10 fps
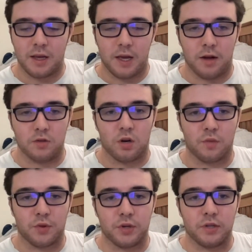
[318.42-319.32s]

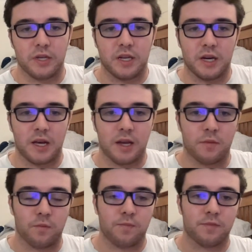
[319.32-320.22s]
along with Alita
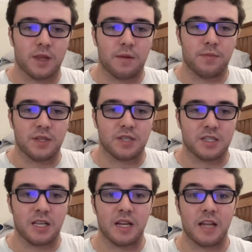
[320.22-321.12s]
and
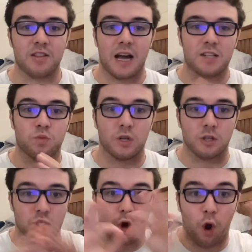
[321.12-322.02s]
B-16, and that's when
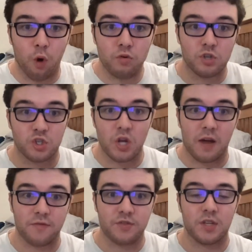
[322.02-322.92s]
the tone
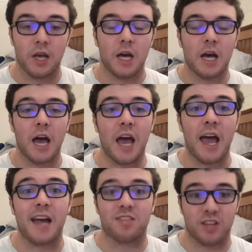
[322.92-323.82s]
shifts,
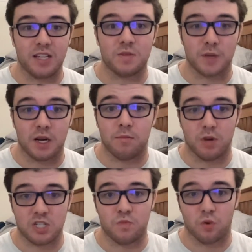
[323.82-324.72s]
and things become
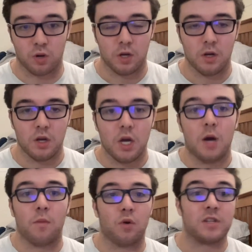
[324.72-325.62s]
much
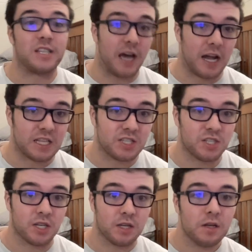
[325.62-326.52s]
more intense.